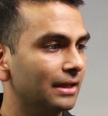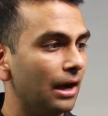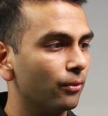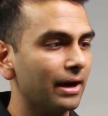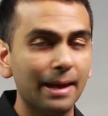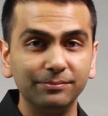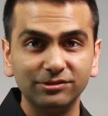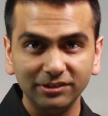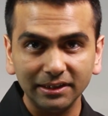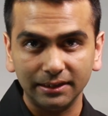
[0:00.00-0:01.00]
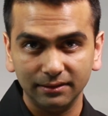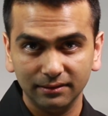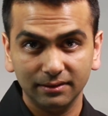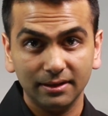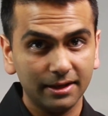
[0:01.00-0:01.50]
not where M C
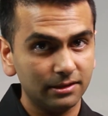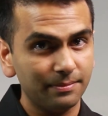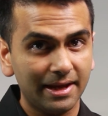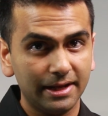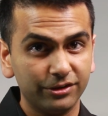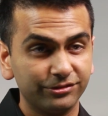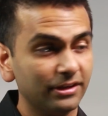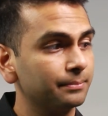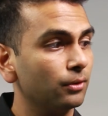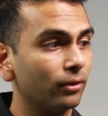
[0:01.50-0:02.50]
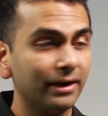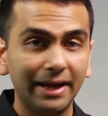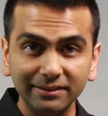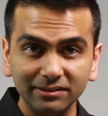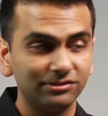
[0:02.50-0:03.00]
and demand intersect, but where
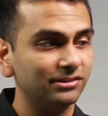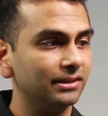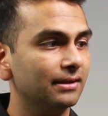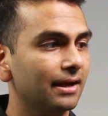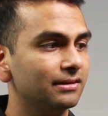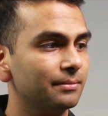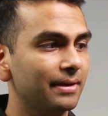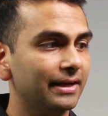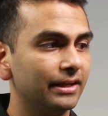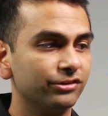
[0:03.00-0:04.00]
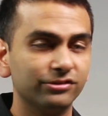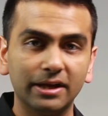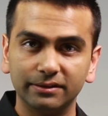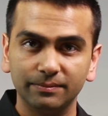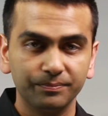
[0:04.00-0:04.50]
A T C and demand
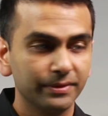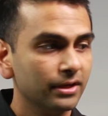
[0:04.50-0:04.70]
intersect.